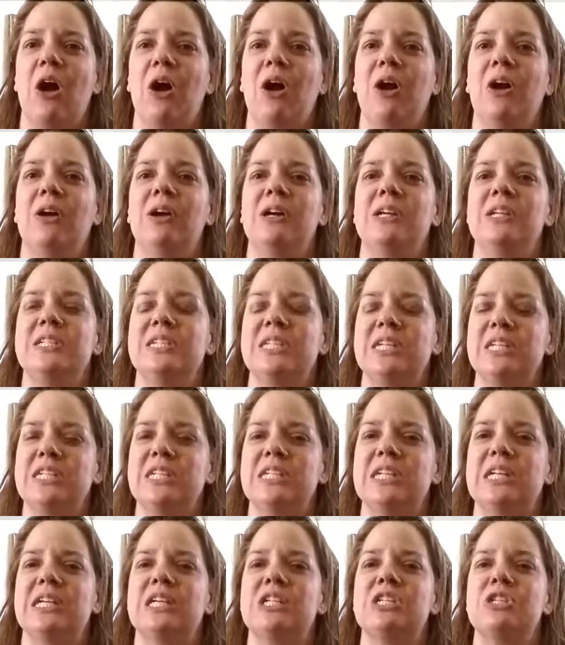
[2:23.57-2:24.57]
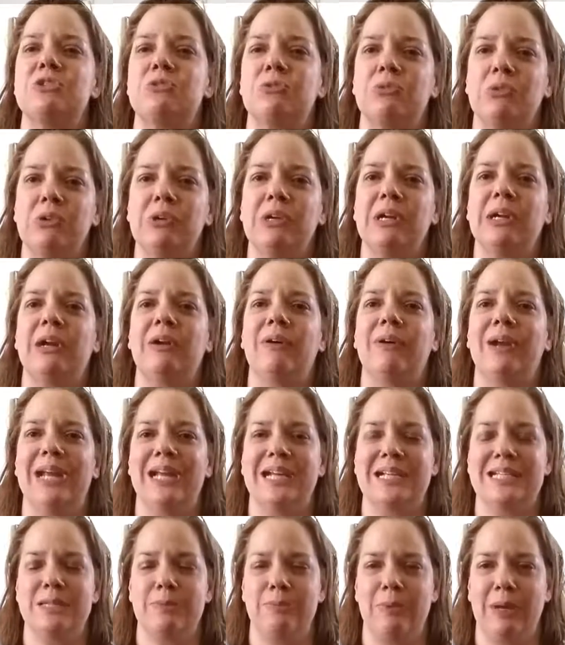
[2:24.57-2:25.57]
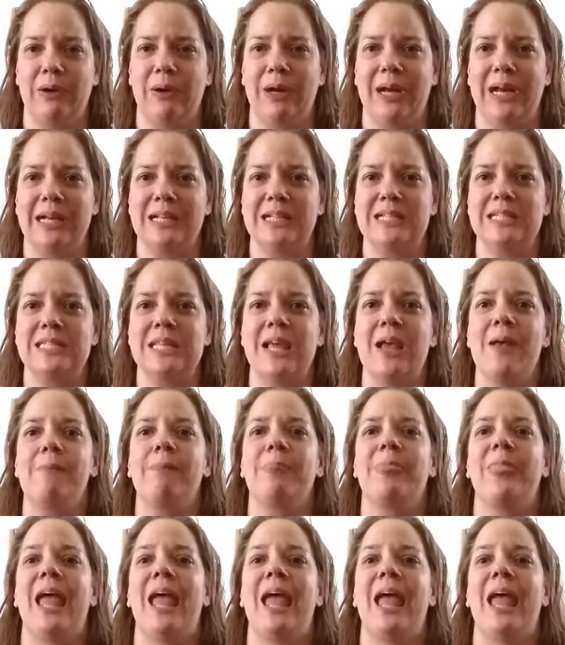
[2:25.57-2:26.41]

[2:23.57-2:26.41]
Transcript: are such an extraordinary experience.